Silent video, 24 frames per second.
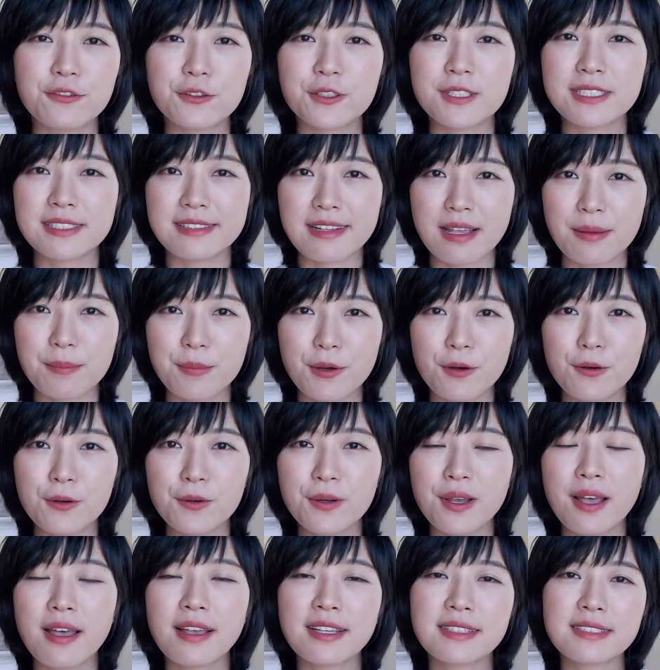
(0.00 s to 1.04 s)

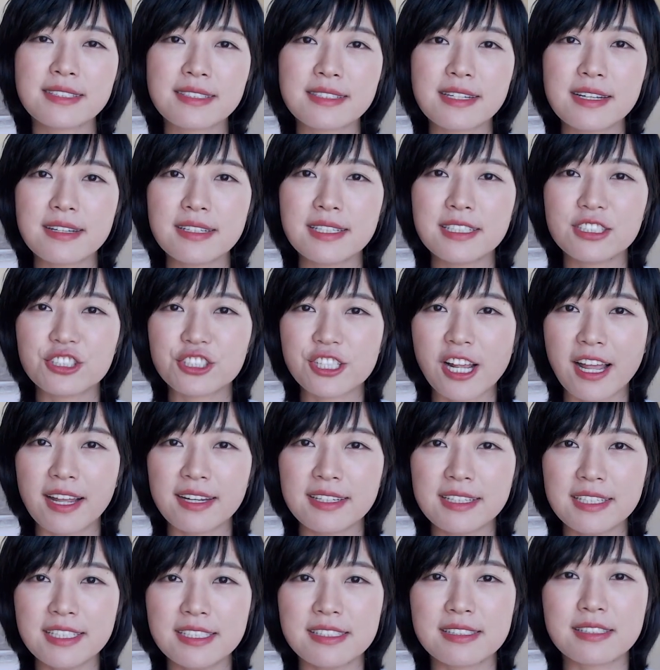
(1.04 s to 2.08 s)
example, study
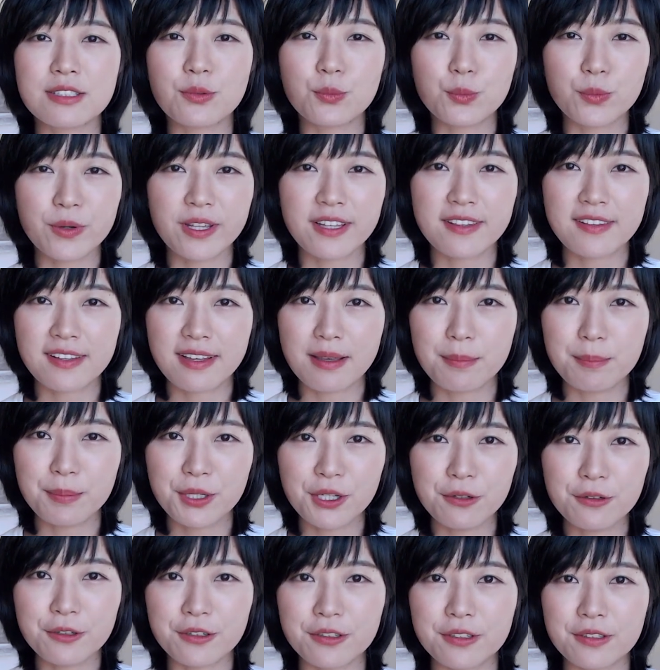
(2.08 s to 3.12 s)
Chinese with
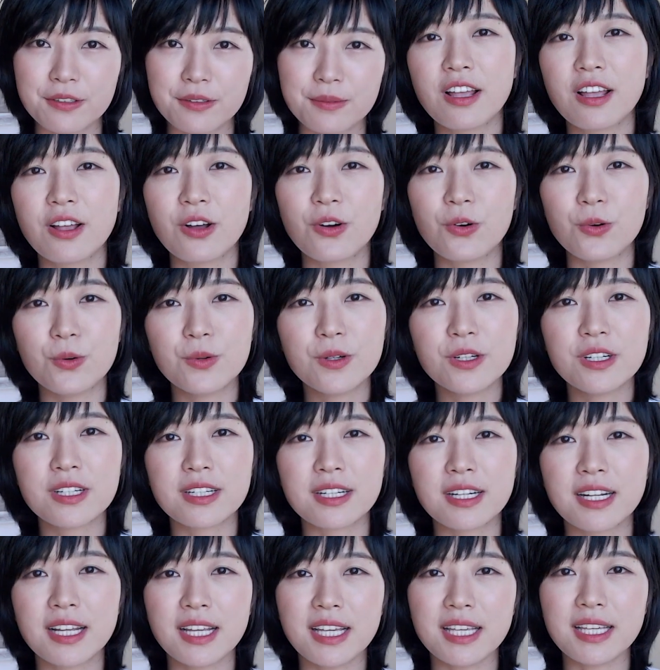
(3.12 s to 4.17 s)
computer.
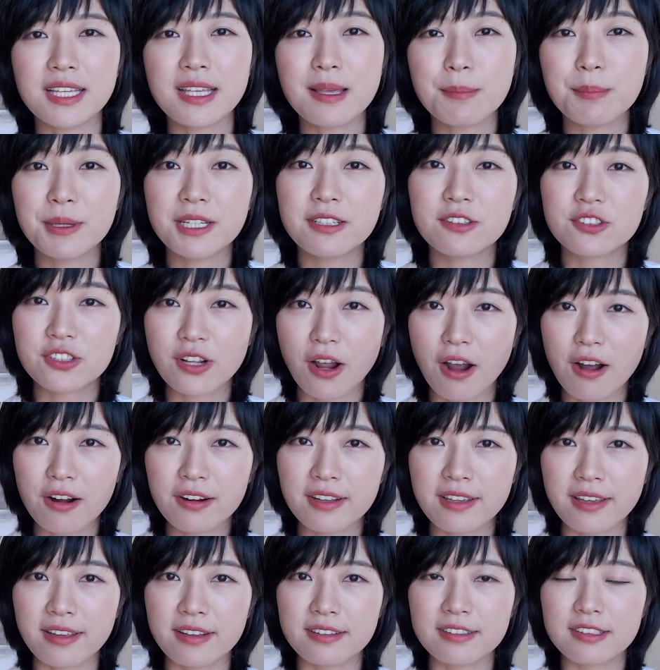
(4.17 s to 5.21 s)
Or it can be the
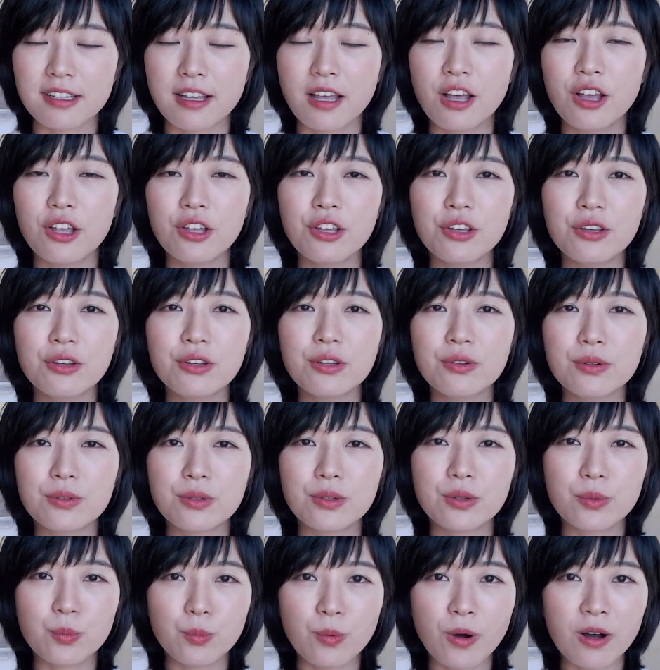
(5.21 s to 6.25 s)
target, who
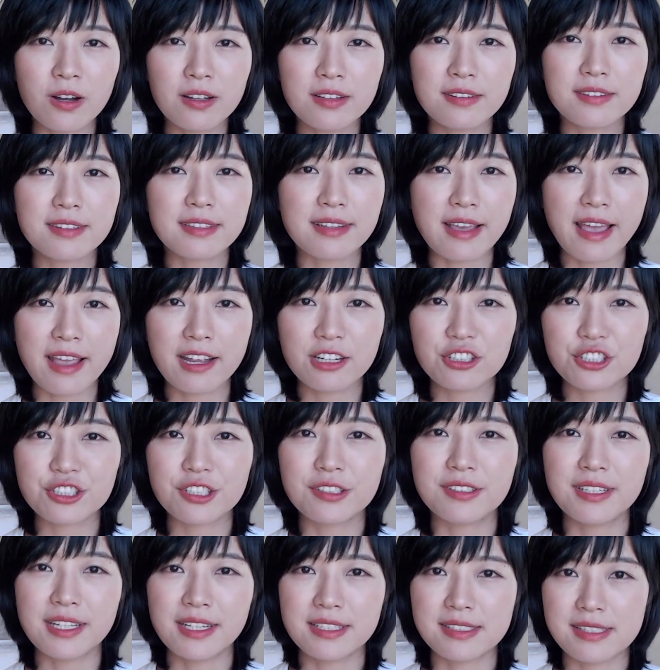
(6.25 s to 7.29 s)
or what the
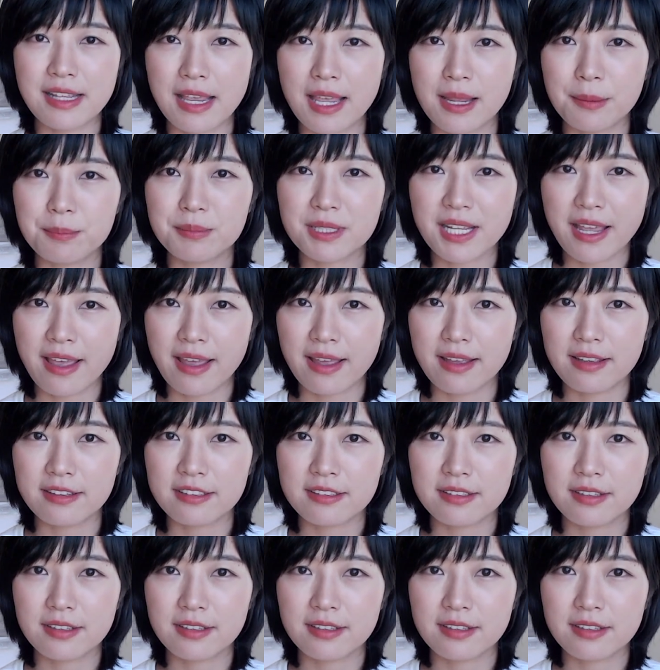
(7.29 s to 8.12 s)
action is aimed at.